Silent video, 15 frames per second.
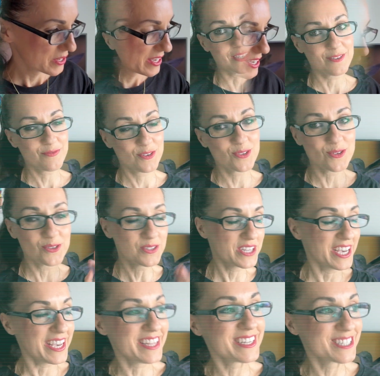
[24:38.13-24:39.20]
If you don't
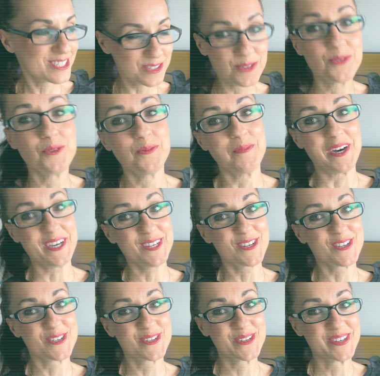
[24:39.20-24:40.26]
hate it too
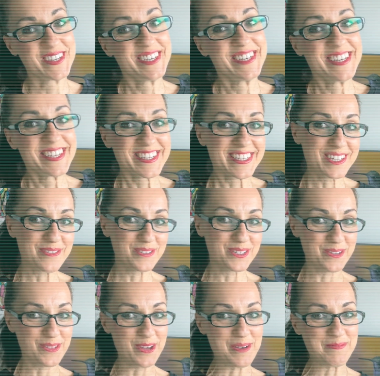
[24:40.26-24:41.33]
much, give it a
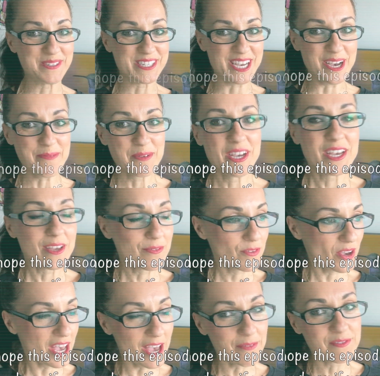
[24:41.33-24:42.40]
thumbs up. If you
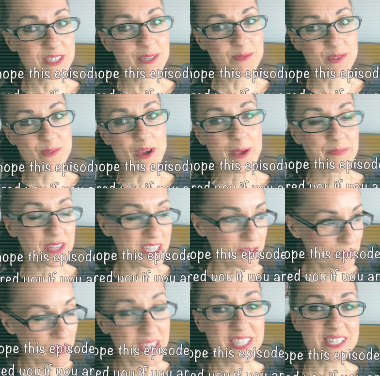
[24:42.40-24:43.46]
haven't subscribed yet,
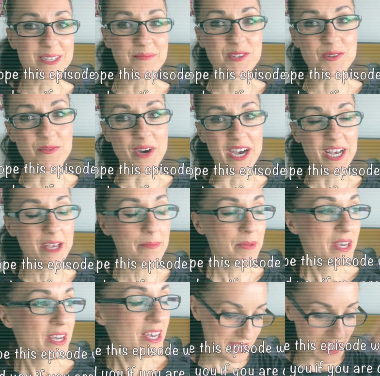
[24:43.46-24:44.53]
please subscribe.
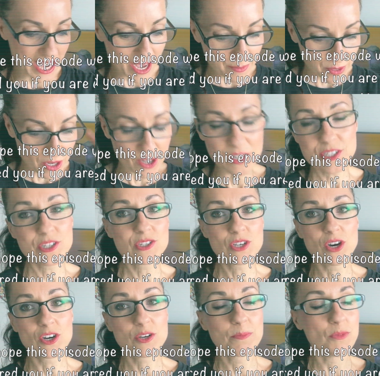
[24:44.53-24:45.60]
I will also
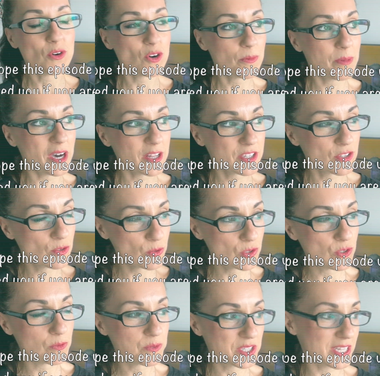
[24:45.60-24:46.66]
talk more about
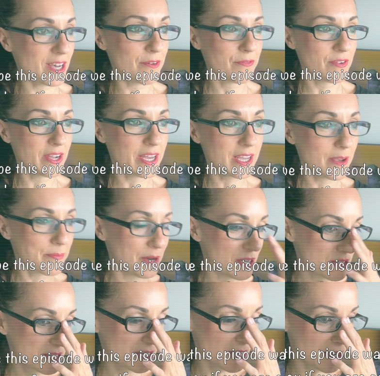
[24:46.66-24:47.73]
YouTube stuff, like
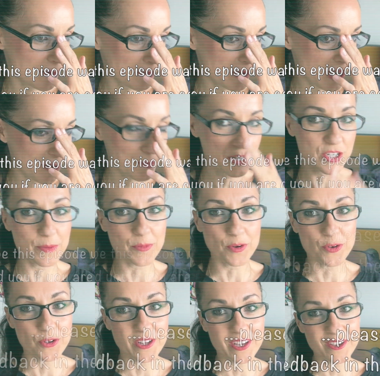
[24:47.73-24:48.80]
about how much I'm
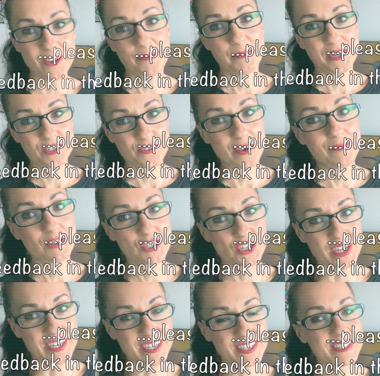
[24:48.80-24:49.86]
earning on my travel
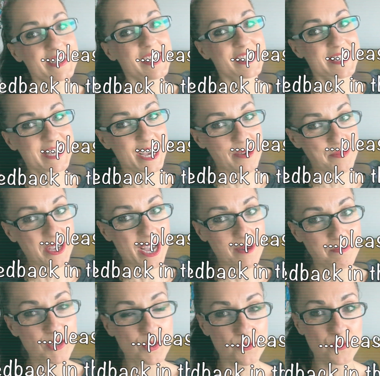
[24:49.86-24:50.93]
channel. That's coming
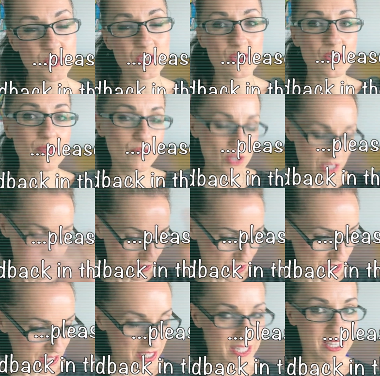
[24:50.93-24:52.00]
up soon. So if you're
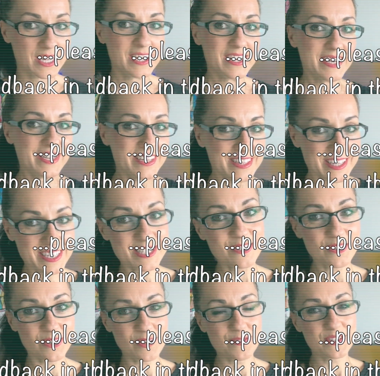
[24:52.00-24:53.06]
interested in that
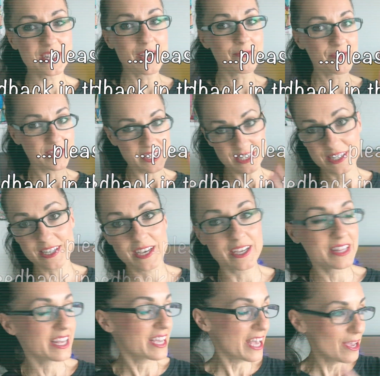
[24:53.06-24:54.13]
sort of stuff, that's
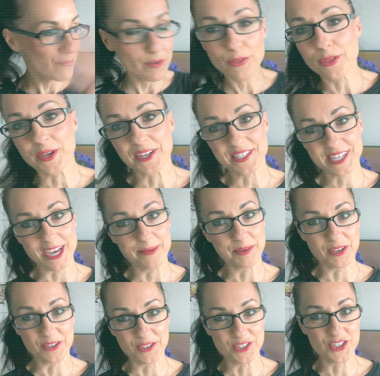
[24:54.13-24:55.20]
like everything is
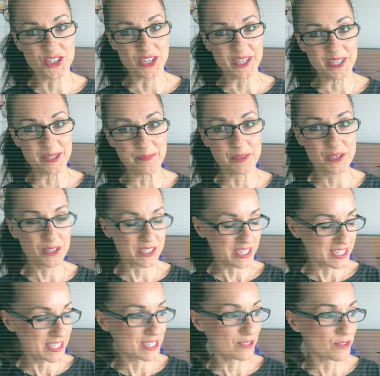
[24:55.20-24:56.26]
coming on this channel, because I
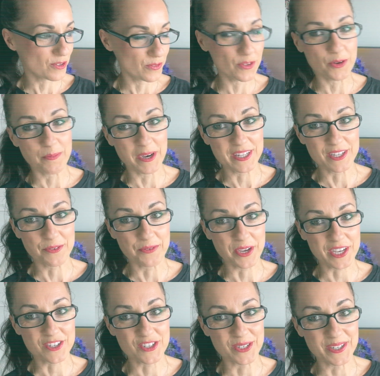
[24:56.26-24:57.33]
still don't know my
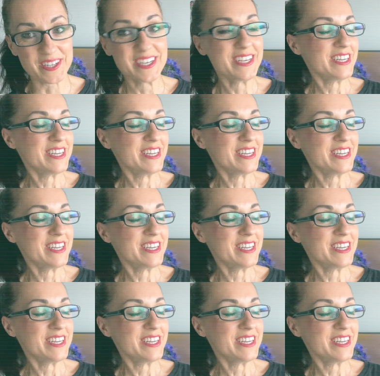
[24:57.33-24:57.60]
direction.